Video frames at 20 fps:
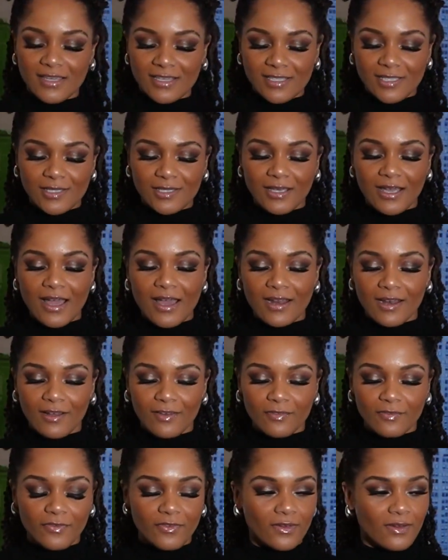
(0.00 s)
this kind
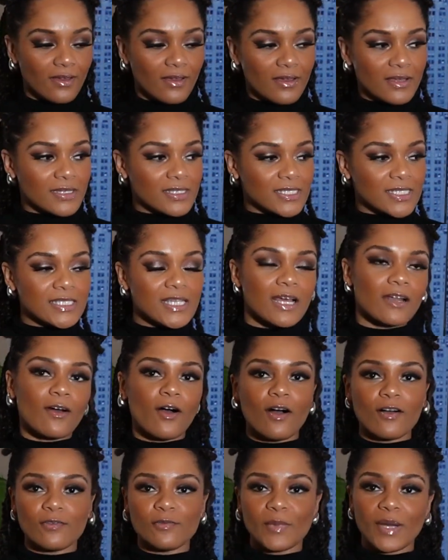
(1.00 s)
of set
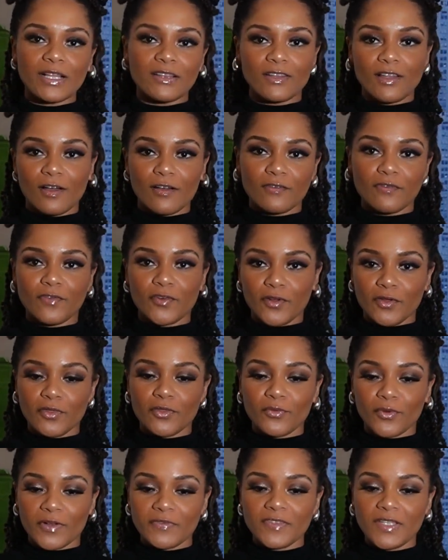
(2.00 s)
off my love for
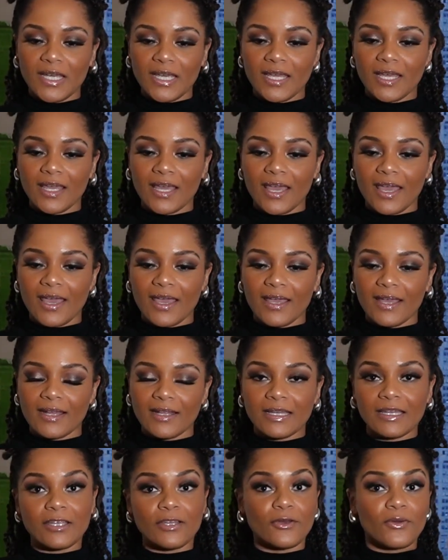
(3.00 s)
thrifting
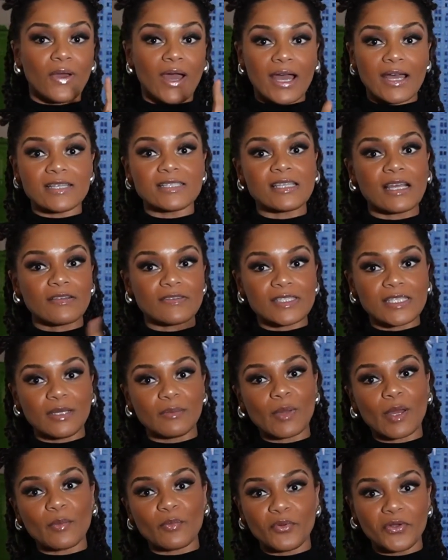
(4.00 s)
and you guys have seen
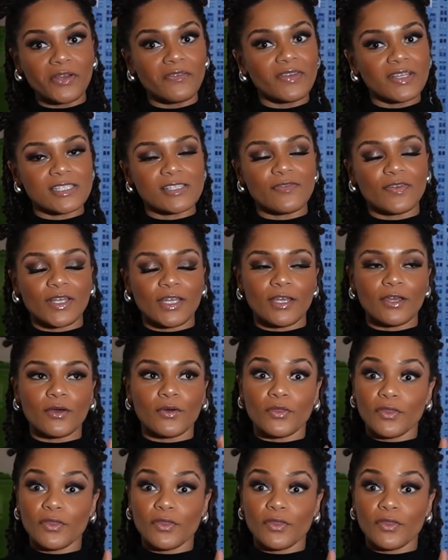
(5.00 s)
my previous video